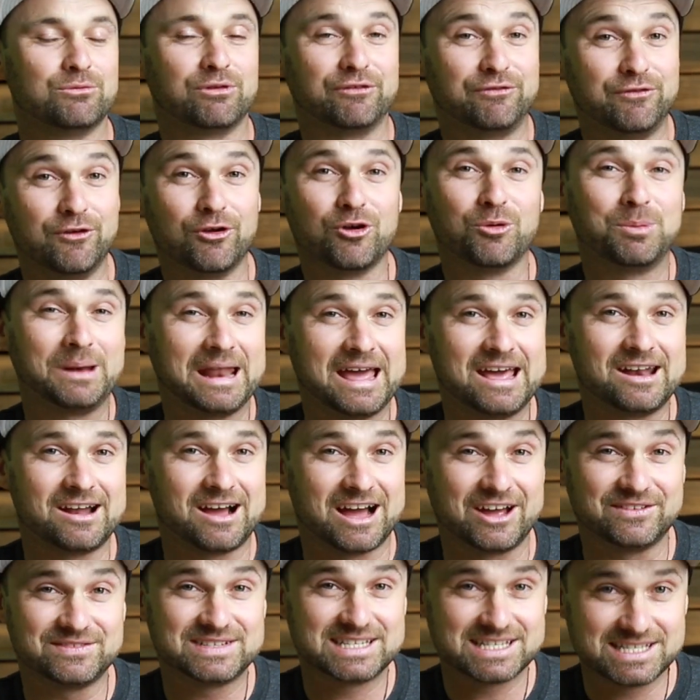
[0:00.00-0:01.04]
referral plan
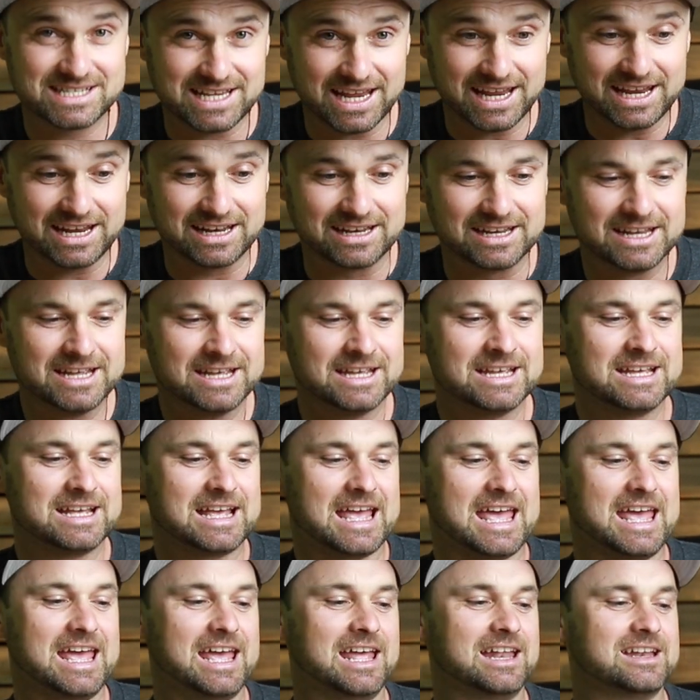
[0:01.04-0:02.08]
I've seen.
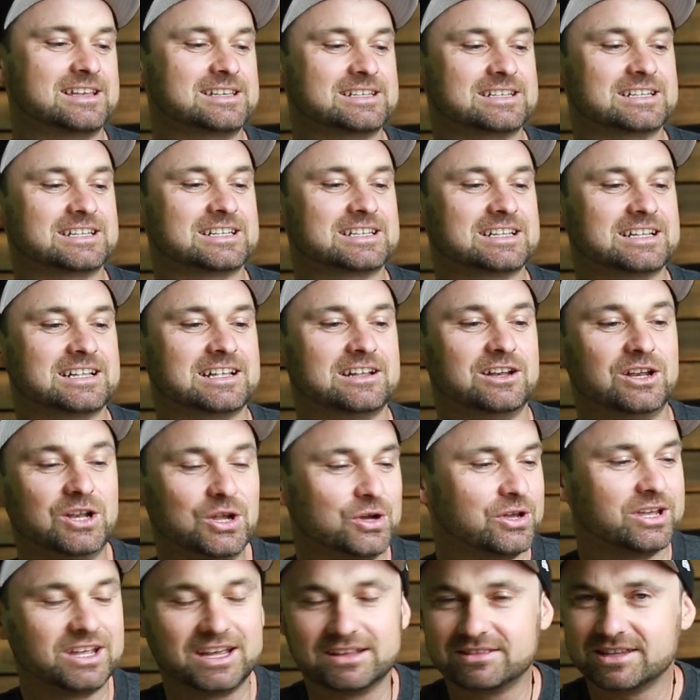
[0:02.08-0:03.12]
And
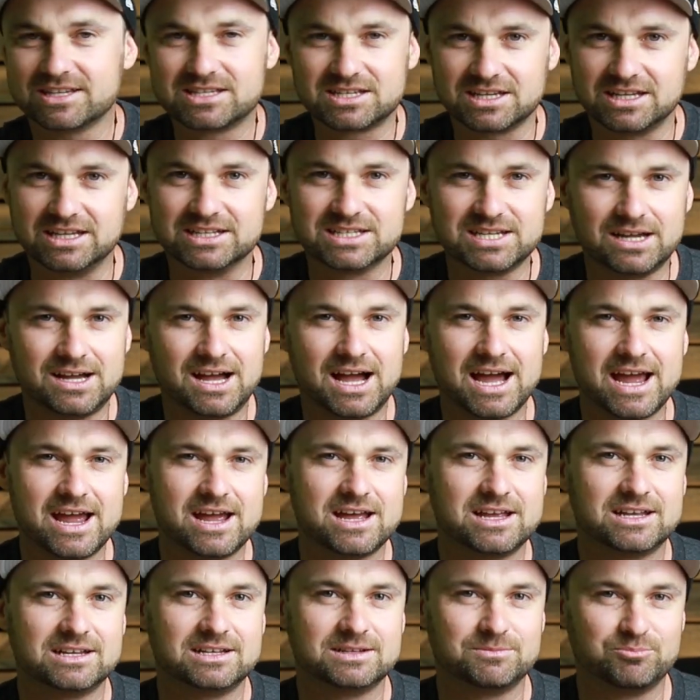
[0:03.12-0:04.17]
looking at this
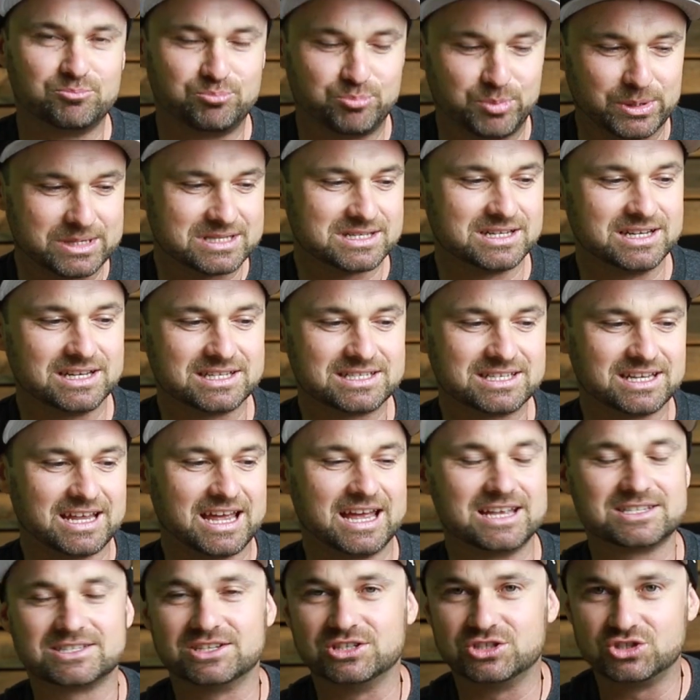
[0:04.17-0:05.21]
entire business
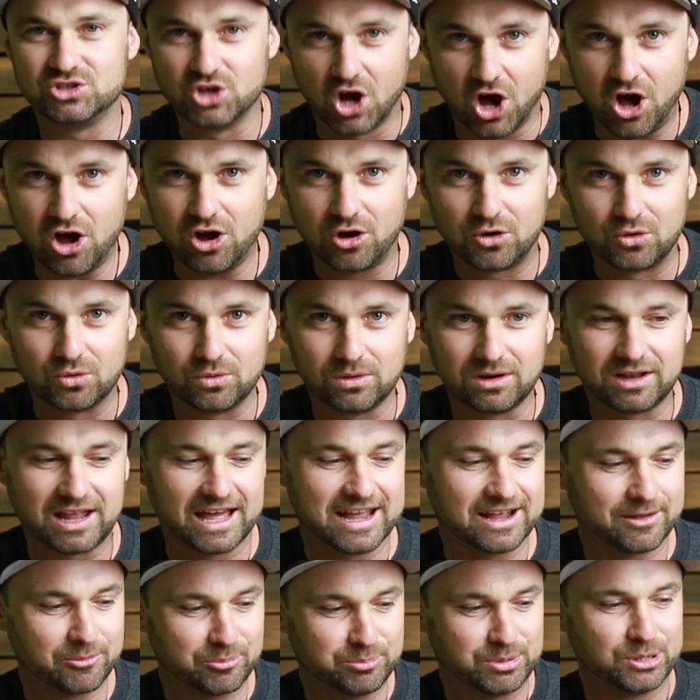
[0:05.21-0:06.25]
as a whole,
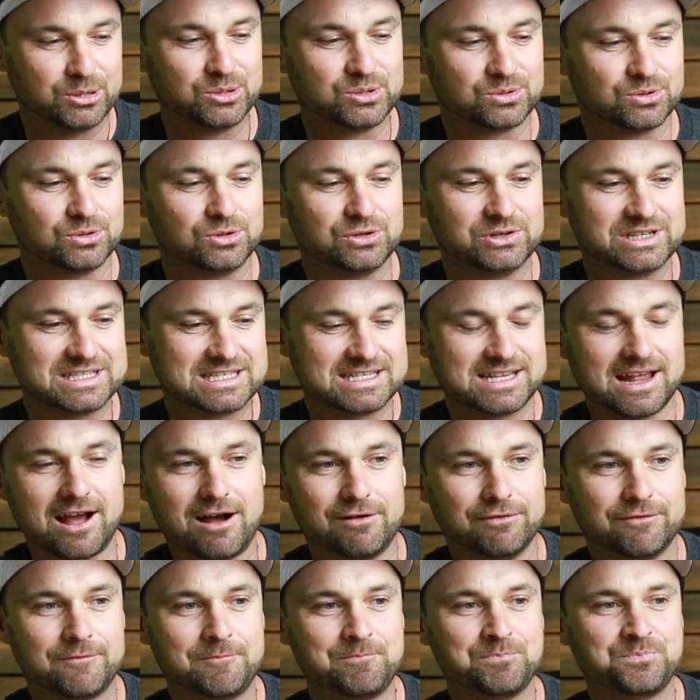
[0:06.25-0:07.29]
like Builderall
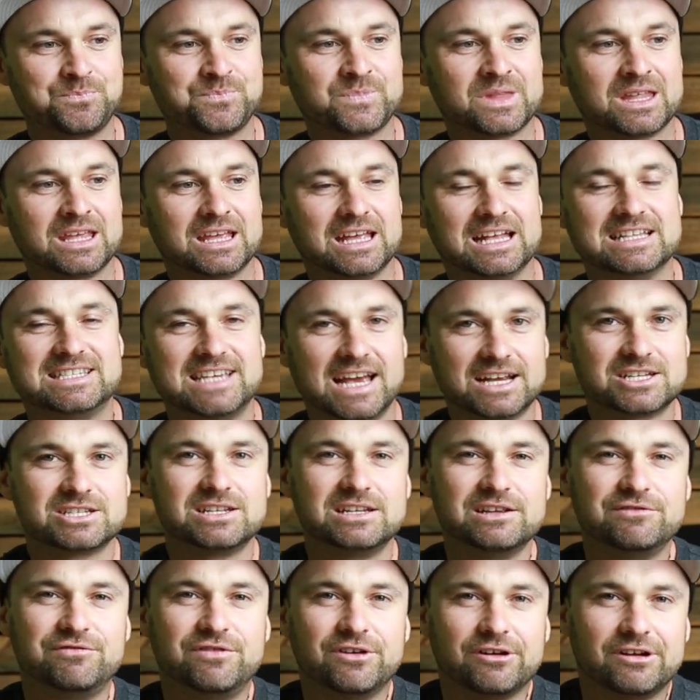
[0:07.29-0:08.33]
itself, it's
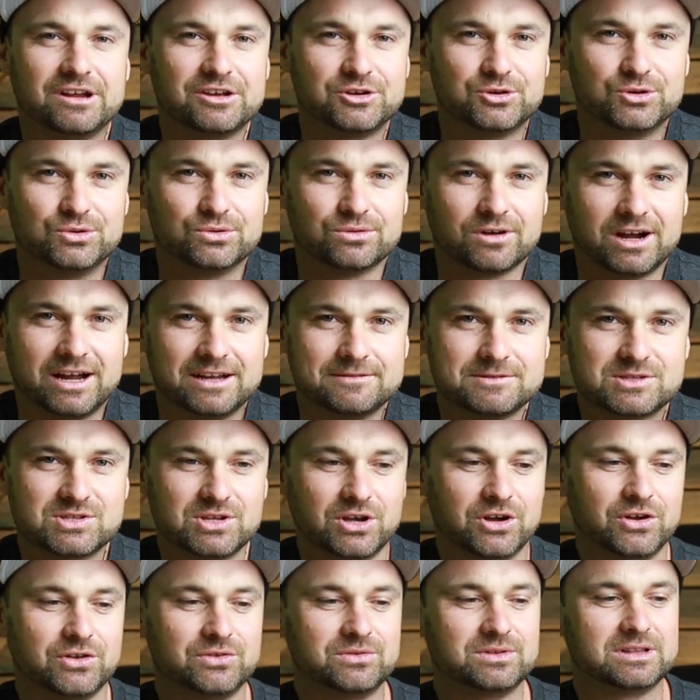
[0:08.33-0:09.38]
actually very cool, right?
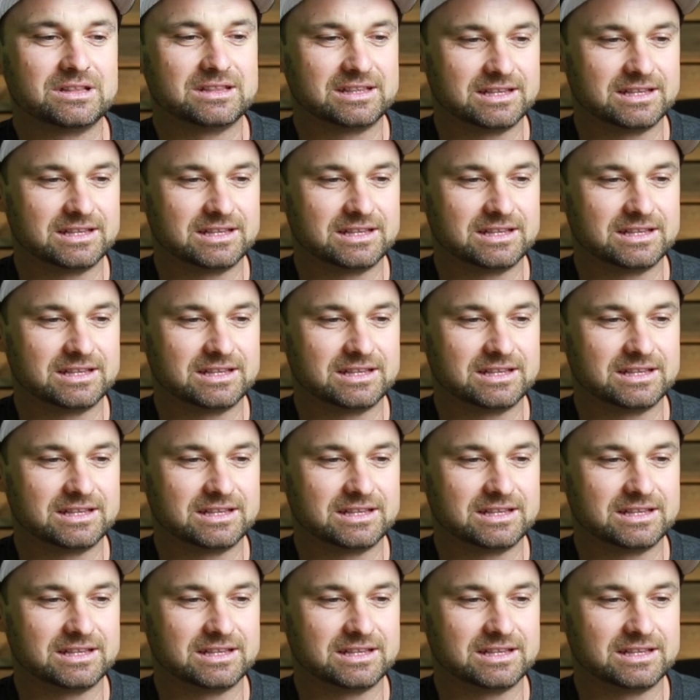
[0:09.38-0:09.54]
So